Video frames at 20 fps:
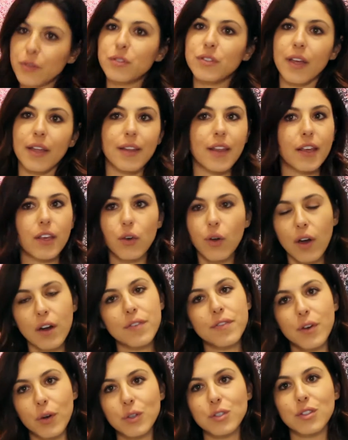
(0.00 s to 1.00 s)
you said, like you got to
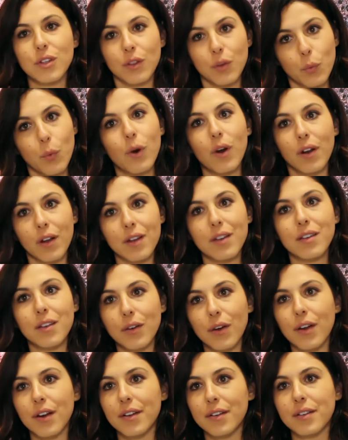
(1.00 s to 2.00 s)
focus on the work. You
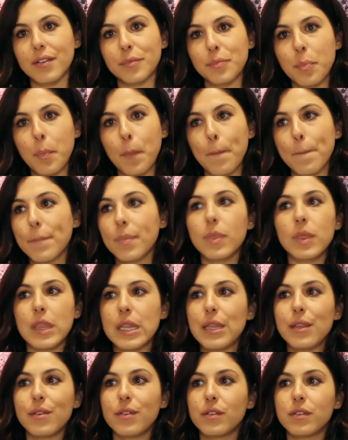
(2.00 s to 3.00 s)
got to,
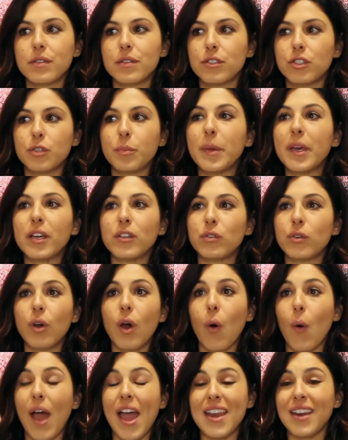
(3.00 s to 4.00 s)
just because you
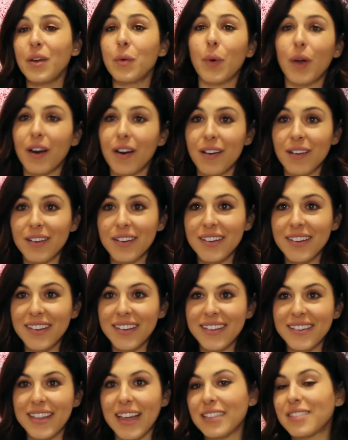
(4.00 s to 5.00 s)
go
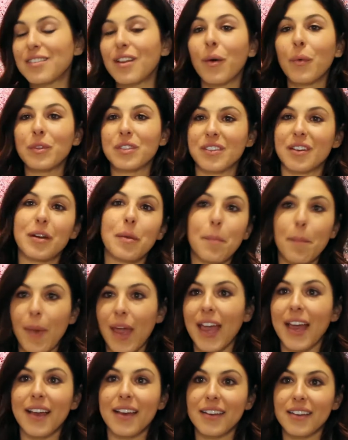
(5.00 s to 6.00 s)
anywhere, that's not what's going to
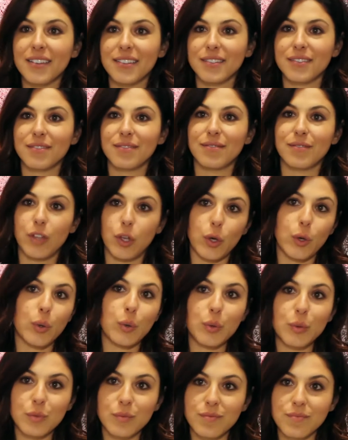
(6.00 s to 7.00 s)
make
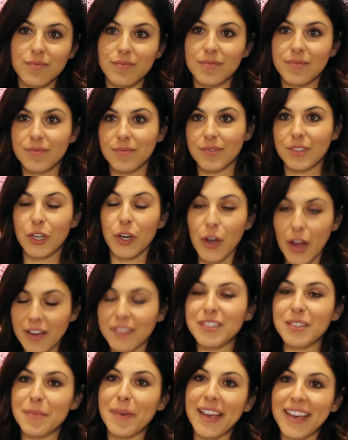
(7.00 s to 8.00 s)
you. You
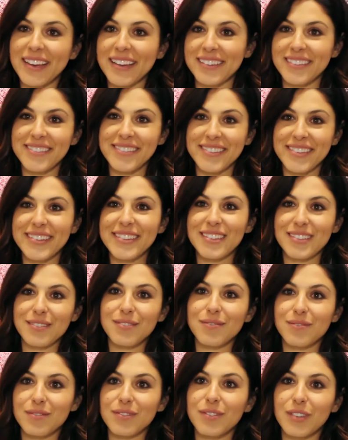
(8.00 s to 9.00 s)
have to make it,
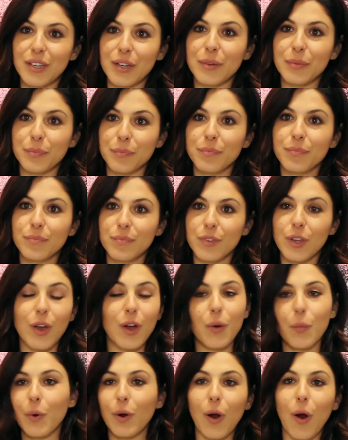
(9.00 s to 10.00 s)
you know, you got
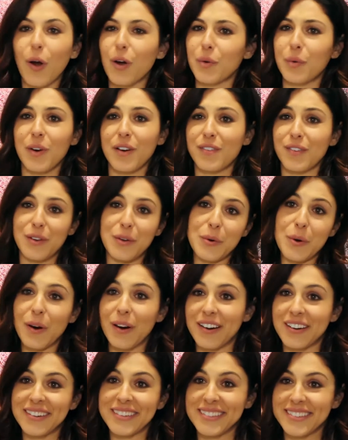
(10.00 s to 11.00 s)
to work hard wherever you
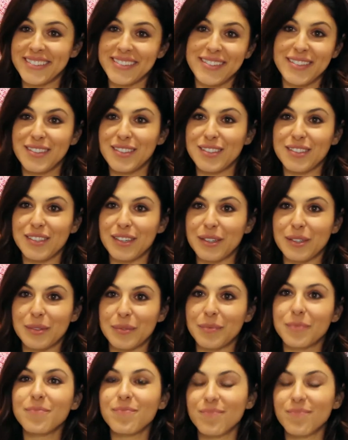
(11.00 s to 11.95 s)
are. So,